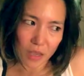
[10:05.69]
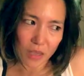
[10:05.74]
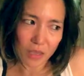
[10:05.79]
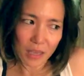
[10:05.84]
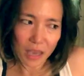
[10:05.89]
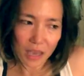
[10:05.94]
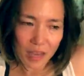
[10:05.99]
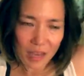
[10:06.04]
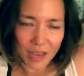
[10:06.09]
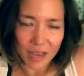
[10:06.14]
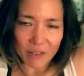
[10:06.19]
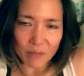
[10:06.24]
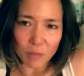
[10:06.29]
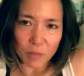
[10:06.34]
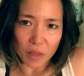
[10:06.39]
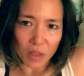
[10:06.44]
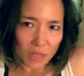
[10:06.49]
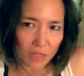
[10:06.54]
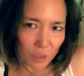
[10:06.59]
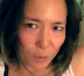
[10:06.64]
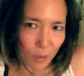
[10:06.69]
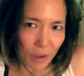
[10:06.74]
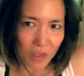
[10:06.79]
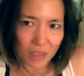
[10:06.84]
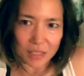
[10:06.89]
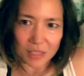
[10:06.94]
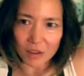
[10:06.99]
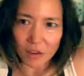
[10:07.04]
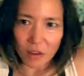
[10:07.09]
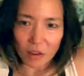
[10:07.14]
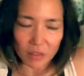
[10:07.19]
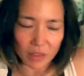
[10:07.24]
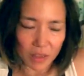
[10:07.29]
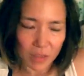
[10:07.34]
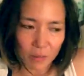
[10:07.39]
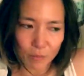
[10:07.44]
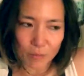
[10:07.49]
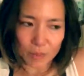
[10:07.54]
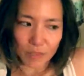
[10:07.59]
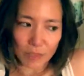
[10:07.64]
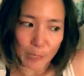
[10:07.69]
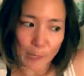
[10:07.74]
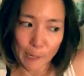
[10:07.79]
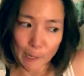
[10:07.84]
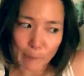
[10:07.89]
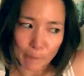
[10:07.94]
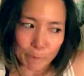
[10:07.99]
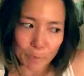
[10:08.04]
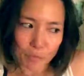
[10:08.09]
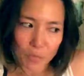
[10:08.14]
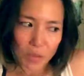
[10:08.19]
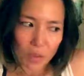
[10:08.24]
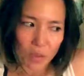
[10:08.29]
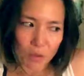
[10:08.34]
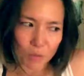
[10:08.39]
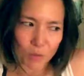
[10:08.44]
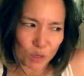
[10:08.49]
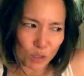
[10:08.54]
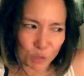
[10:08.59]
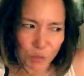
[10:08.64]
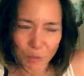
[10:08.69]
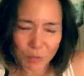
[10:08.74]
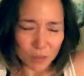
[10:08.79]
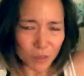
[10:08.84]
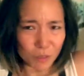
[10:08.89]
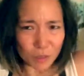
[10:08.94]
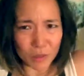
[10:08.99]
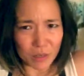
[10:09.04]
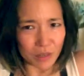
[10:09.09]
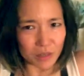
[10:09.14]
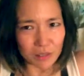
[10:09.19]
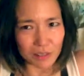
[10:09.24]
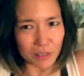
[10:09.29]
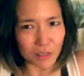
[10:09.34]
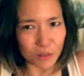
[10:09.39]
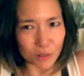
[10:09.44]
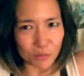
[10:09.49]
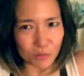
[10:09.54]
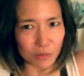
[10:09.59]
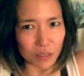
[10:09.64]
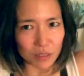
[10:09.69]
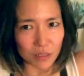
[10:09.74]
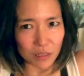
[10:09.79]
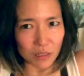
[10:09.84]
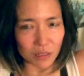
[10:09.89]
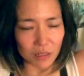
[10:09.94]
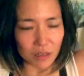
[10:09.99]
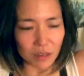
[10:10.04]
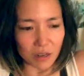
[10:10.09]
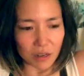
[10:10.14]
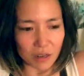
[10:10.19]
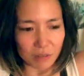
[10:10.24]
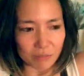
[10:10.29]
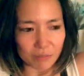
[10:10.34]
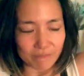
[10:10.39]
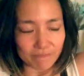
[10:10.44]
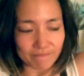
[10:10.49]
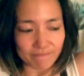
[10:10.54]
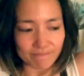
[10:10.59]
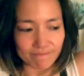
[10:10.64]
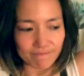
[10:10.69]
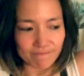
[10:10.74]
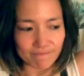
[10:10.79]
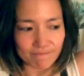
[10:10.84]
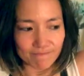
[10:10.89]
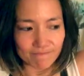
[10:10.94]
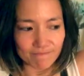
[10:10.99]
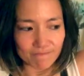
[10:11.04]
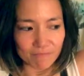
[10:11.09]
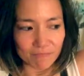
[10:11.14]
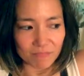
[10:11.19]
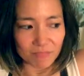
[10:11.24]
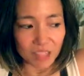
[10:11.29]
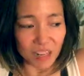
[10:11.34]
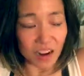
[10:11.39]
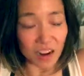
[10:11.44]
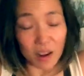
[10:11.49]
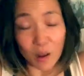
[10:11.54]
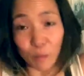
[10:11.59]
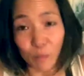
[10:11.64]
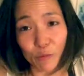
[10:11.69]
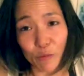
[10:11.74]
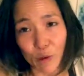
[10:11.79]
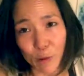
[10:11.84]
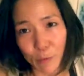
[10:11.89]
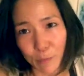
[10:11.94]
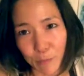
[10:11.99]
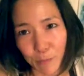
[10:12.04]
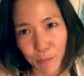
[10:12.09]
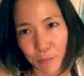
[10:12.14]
yeah, I have blind spots and all that, but like most people's opinions don't really, they're not helpful.